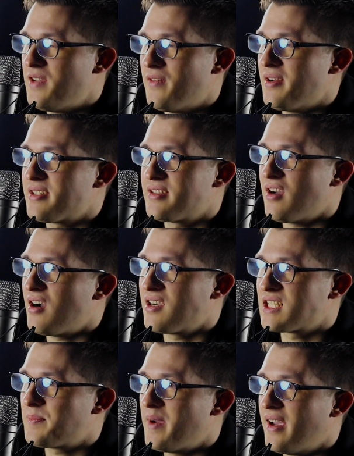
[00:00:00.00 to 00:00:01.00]
my favorite
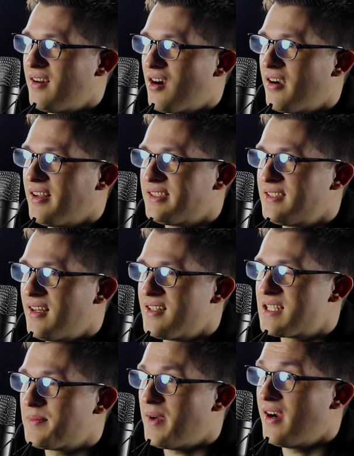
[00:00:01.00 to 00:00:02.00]
songs by an artist
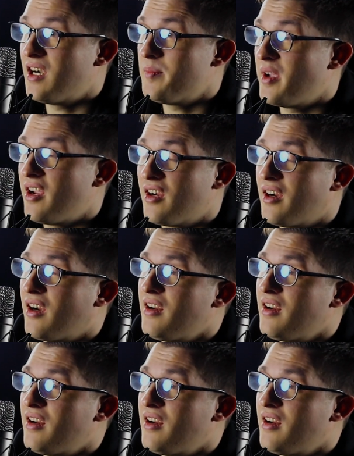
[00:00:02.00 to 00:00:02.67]
that inspired me,